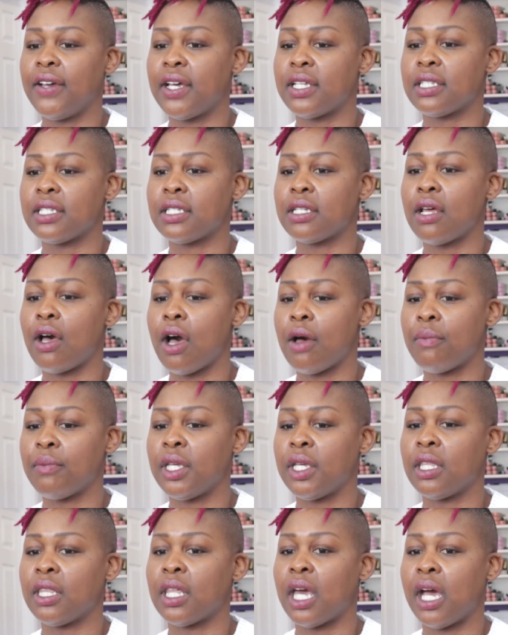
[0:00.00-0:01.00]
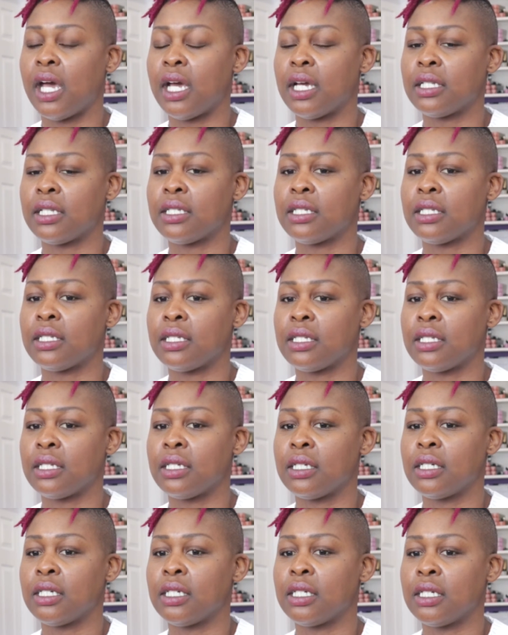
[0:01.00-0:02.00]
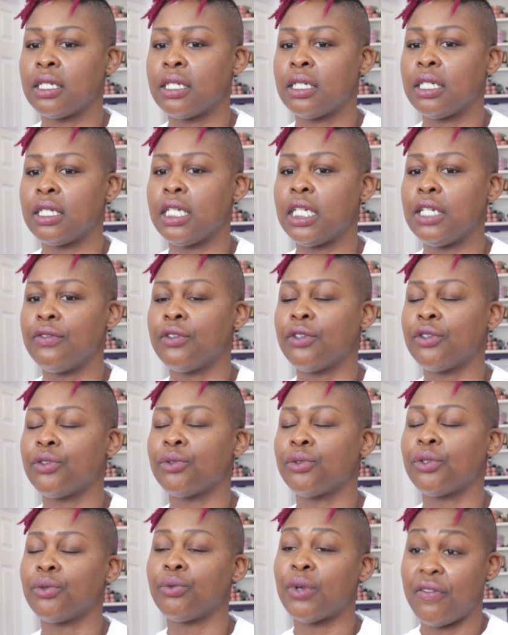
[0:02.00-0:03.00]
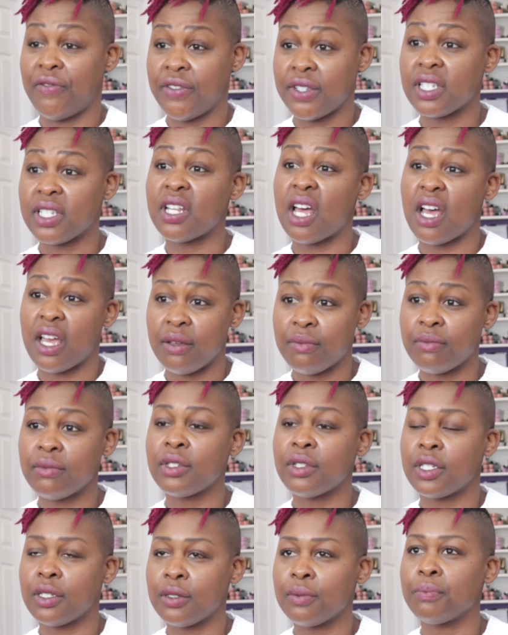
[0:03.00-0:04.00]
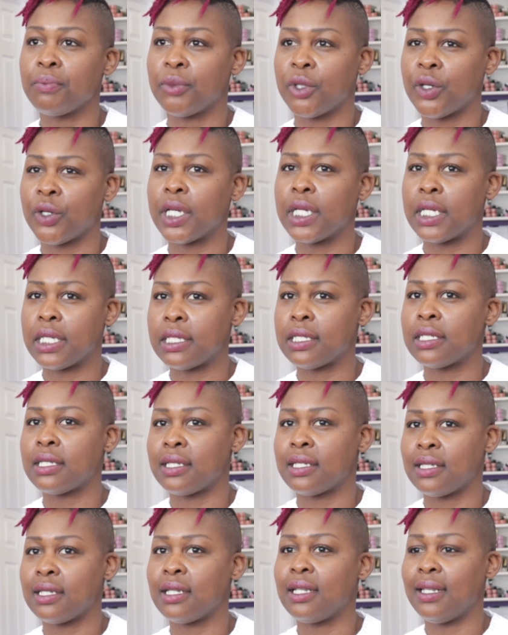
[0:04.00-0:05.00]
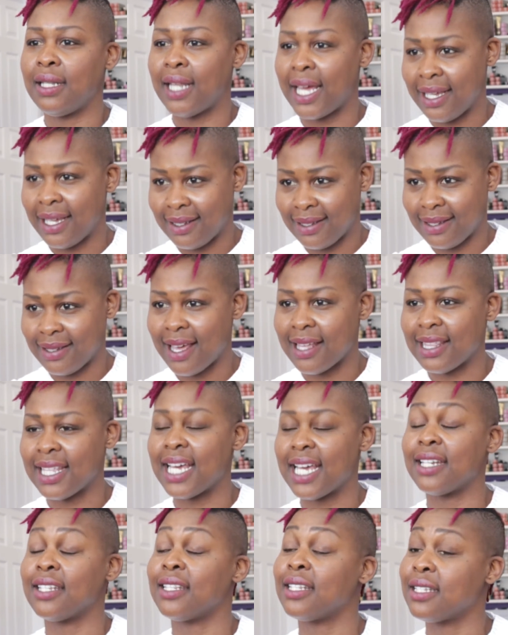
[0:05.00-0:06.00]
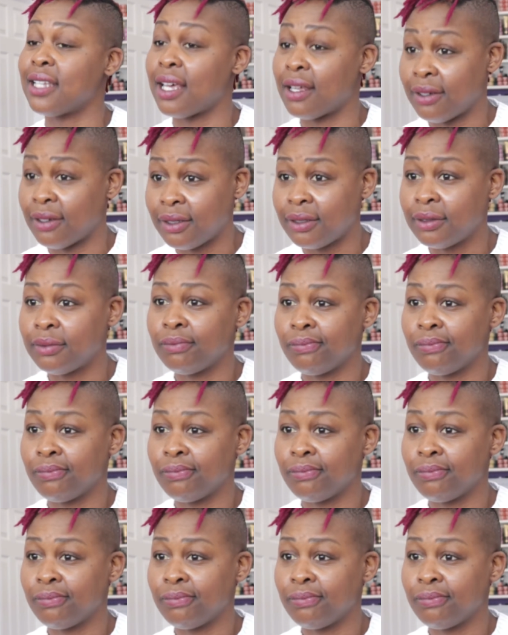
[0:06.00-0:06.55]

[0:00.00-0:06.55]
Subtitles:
has taught me that even through the roughest times, there is light at the end of the tunnel.